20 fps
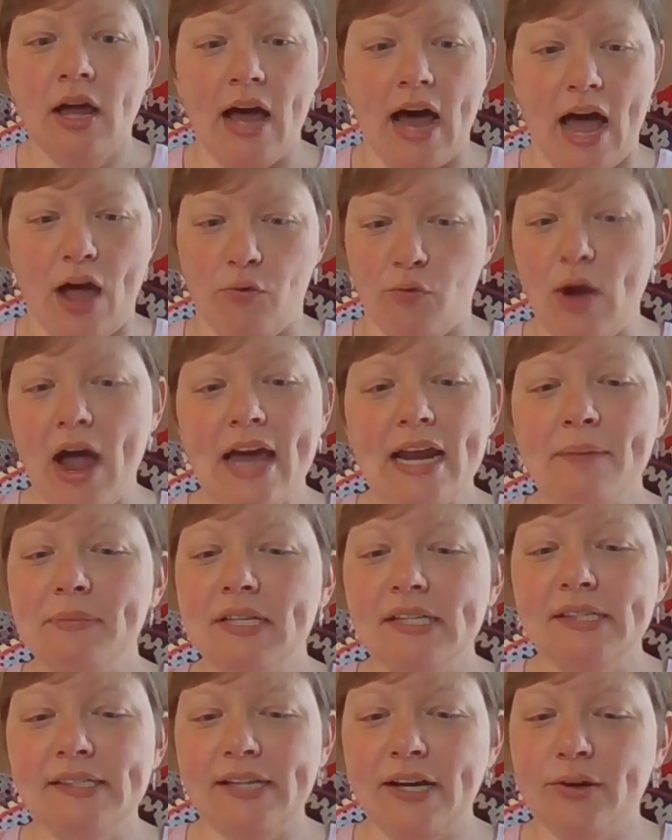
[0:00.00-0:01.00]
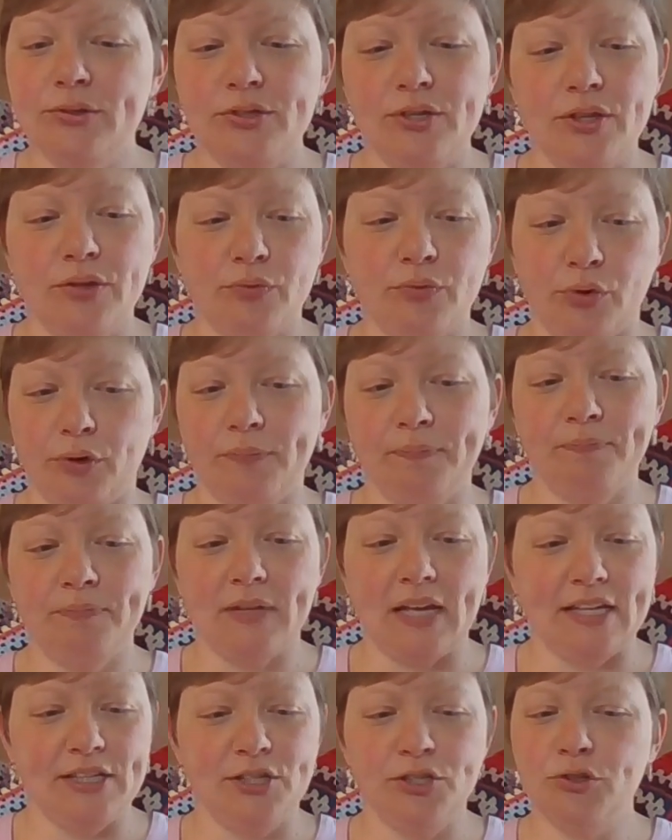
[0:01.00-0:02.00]
I ran up the stairs to the room.
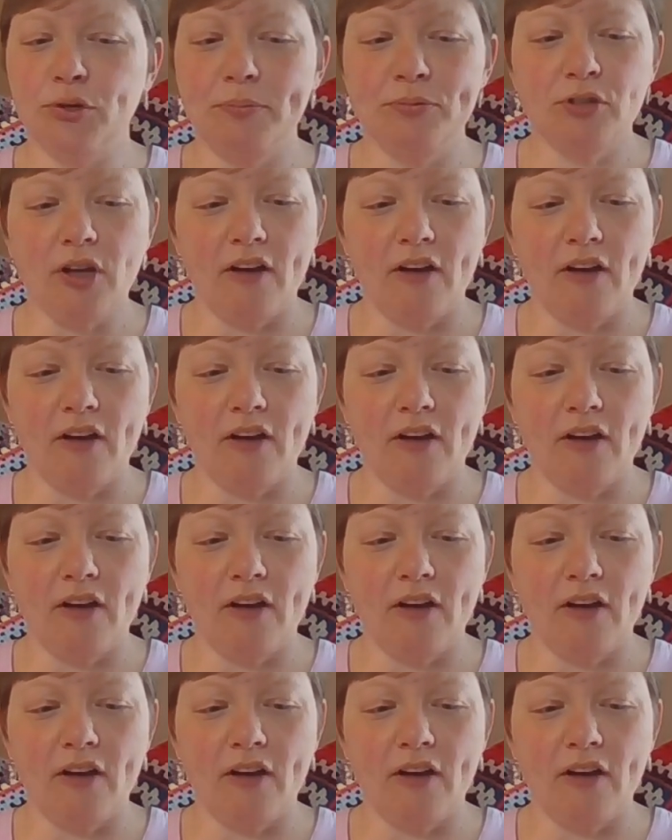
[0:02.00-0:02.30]
I stripped